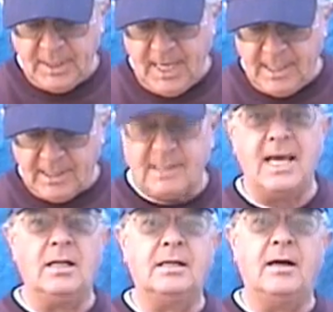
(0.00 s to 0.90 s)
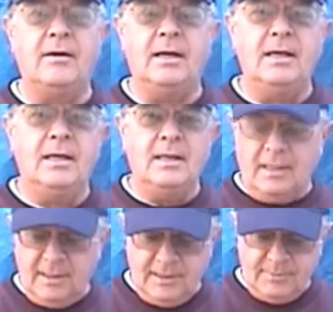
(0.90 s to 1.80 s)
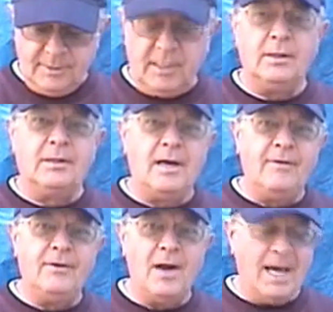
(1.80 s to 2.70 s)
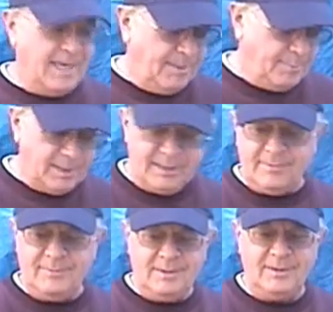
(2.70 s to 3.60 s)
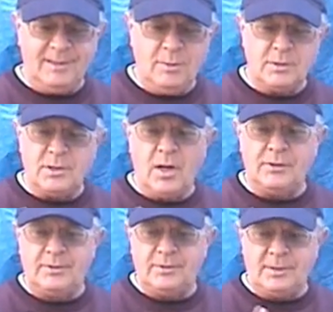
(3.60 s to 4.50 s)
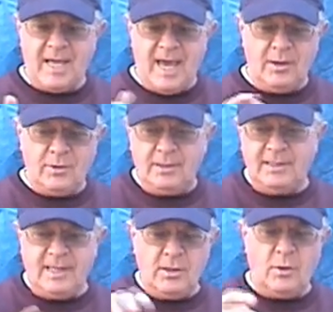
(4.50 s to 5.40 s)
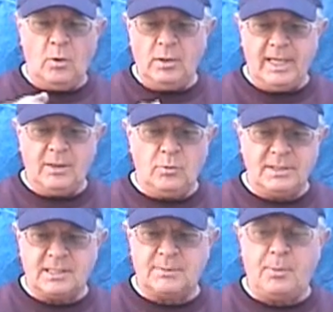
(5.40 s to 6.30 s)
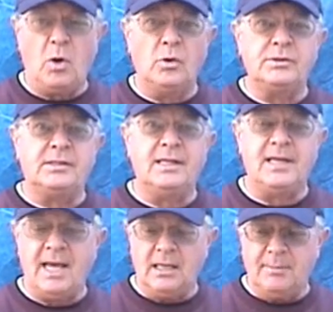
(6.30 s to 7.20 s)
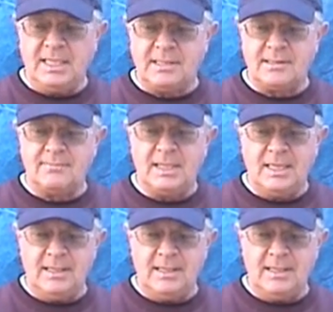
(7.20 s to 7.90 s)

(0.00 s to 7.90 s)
He had a tiller cover on it, but it was all tattered. The whole end was exposed to the elements.